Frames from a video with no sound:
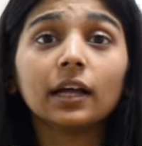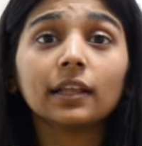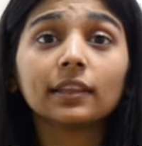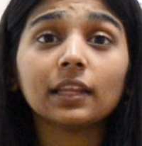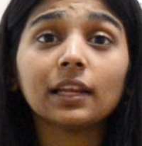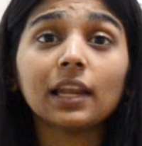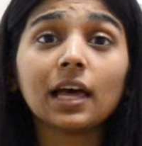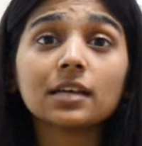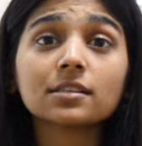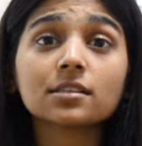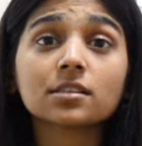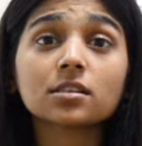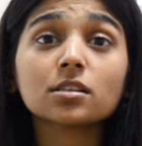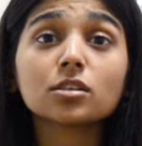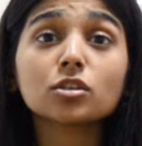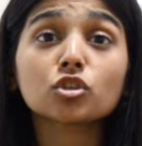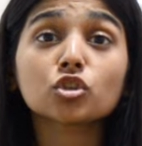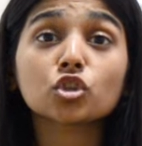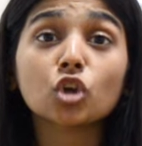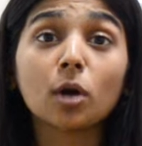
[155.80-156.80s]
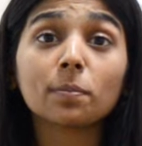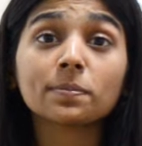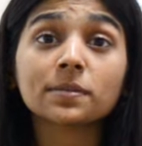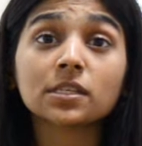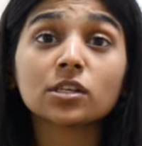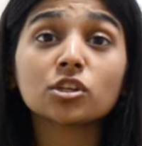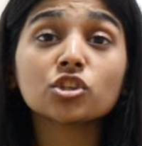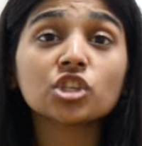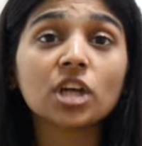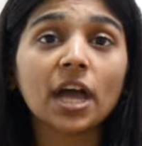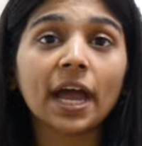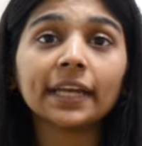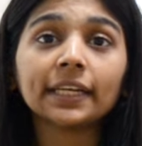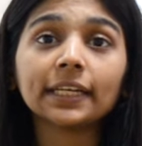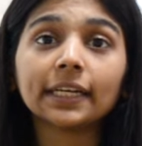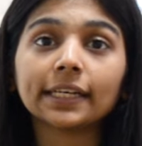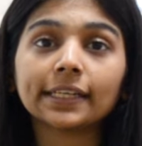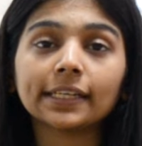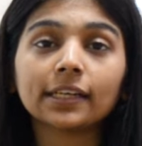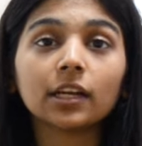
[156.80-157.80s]
The last is job search
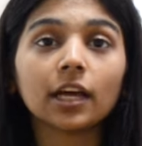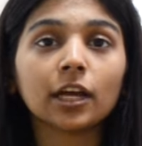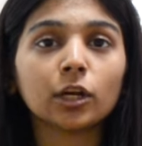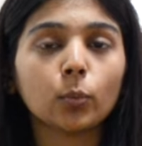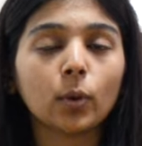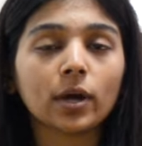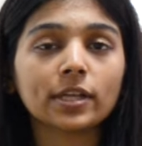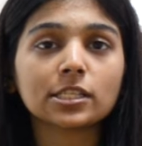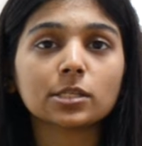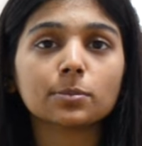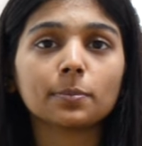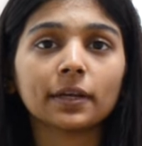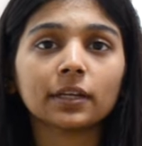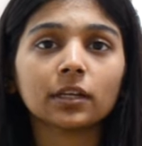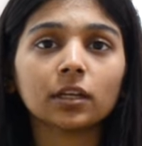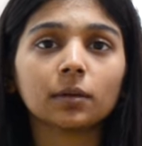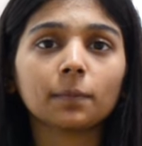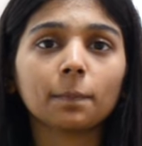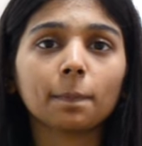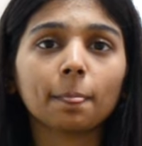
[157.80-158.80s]
and career advancement.